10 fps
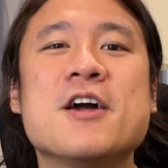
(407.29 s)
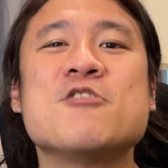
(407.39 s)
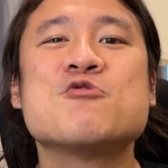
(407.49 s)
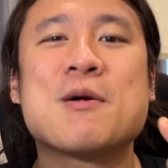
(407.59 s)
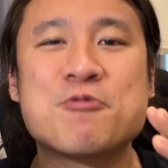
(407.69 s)

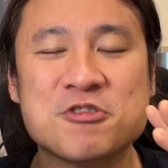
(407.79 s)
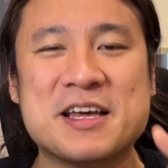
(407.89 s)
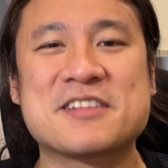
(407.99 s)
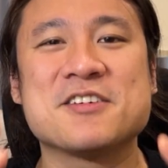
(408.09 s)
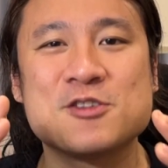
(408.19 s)
you are
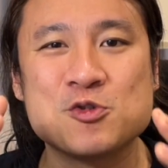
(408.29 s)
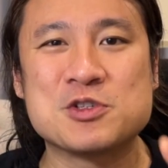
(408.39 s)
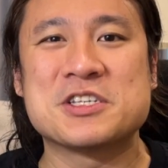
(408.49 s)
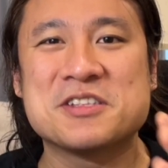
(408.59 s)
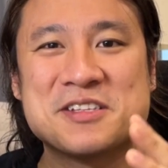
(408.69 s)
protected to a
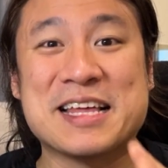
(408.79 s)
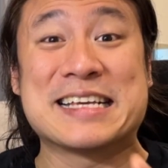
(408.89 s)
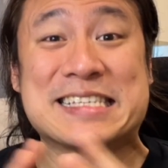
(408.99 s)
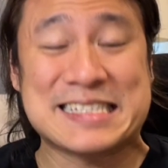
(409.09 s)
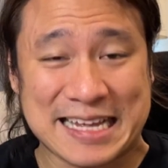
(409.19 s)
certain
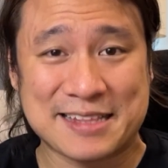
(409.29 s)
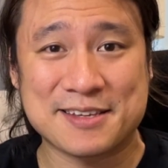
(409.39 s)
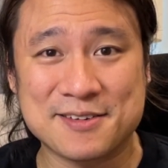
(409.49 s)
extent.